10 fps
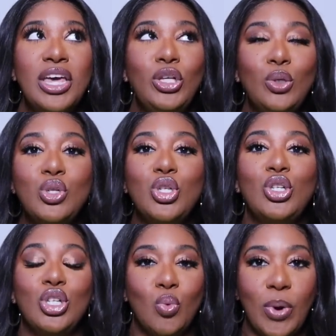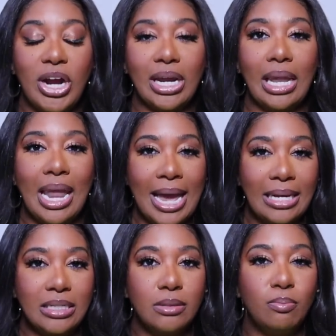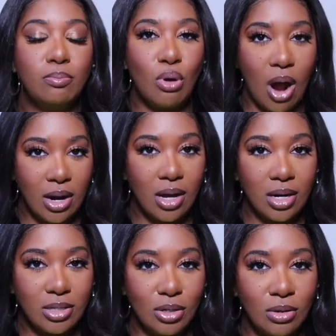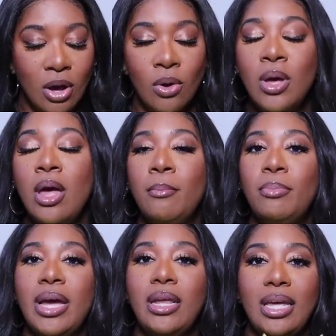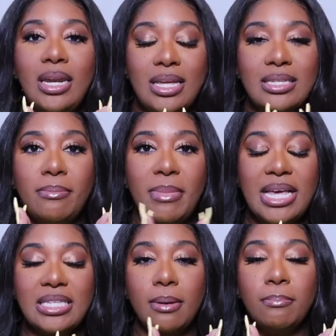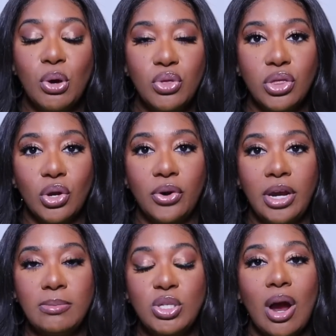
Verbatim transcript: used to just wearing light products, you know, but it is amazing both of the creams.